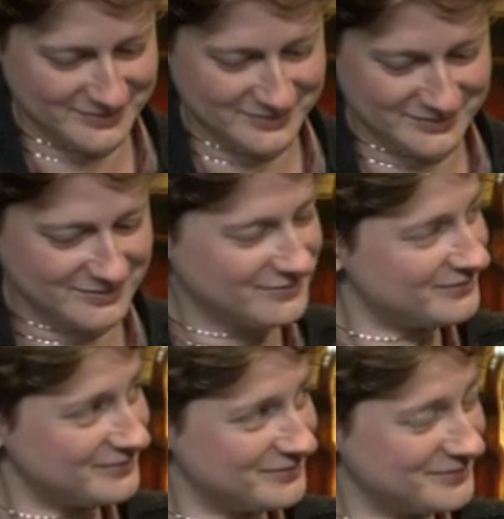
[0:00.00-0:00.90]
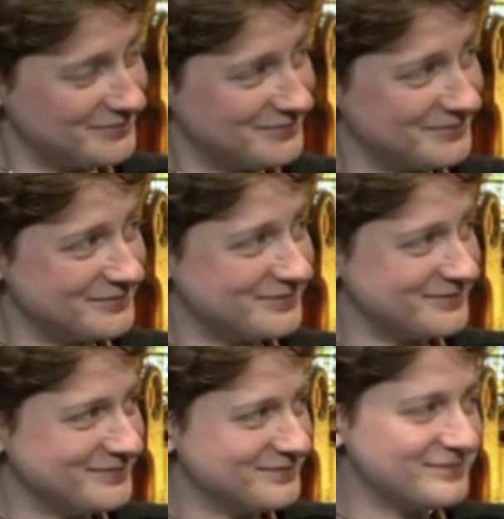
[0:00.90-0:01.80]

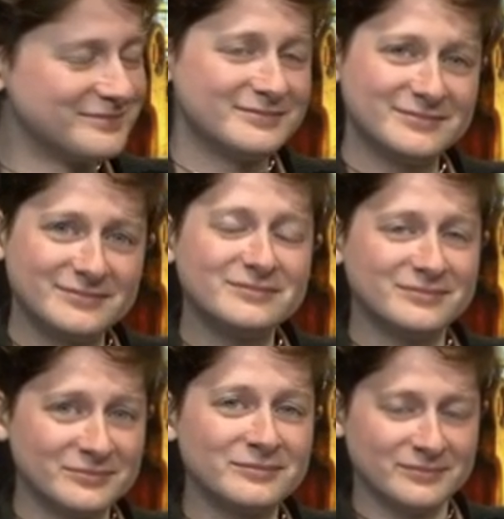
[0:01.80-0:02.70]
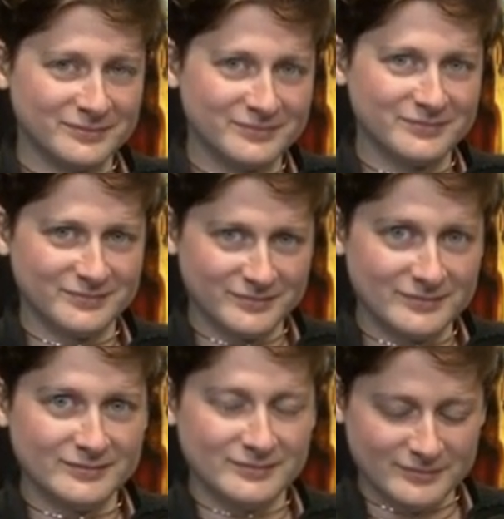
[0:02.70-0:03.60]

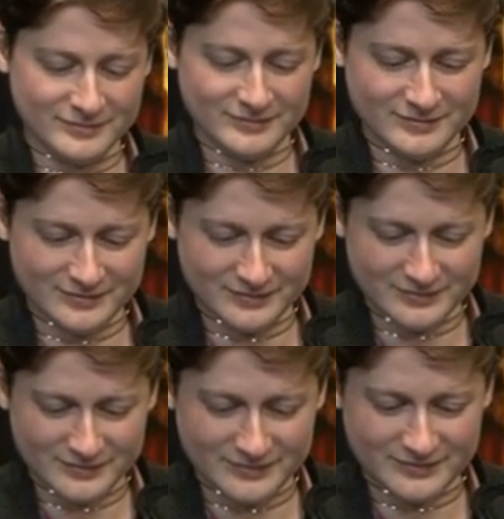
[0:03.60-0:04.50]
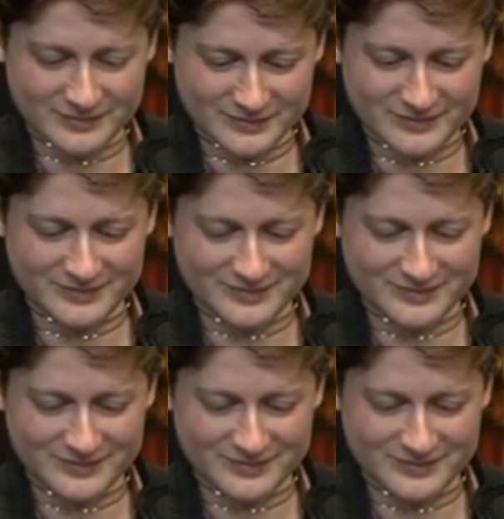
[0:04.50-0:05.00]
The person shown says nothing.